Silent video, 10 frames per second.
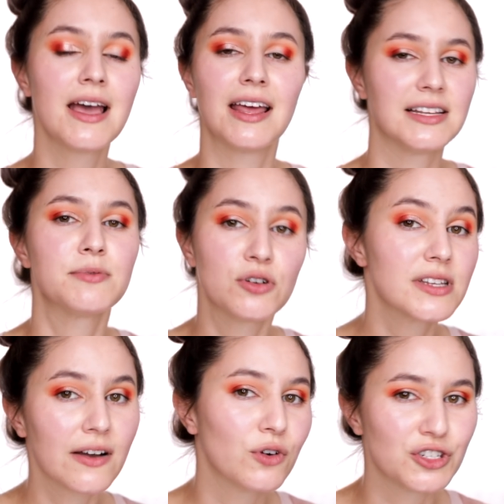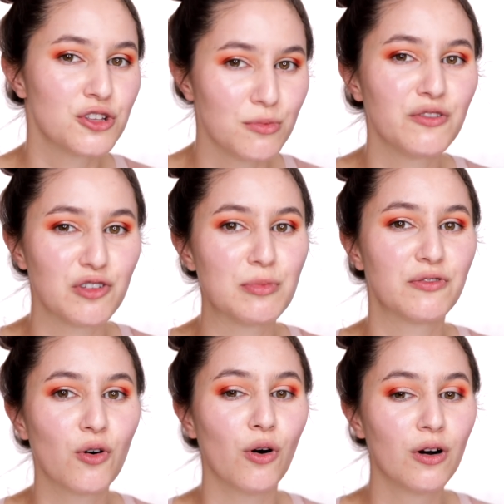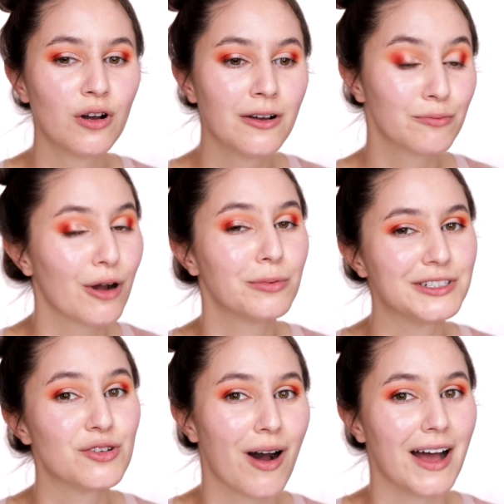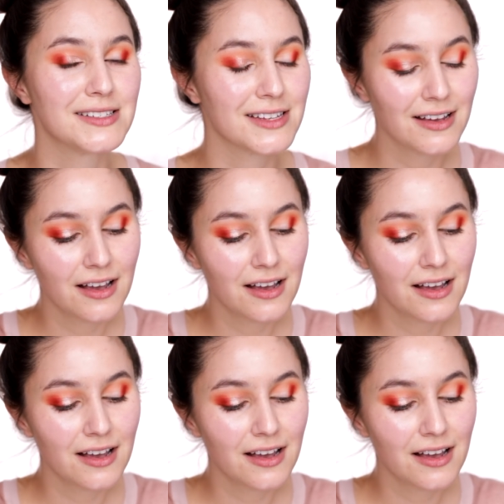And it's because I've watched the movie before, probably twice.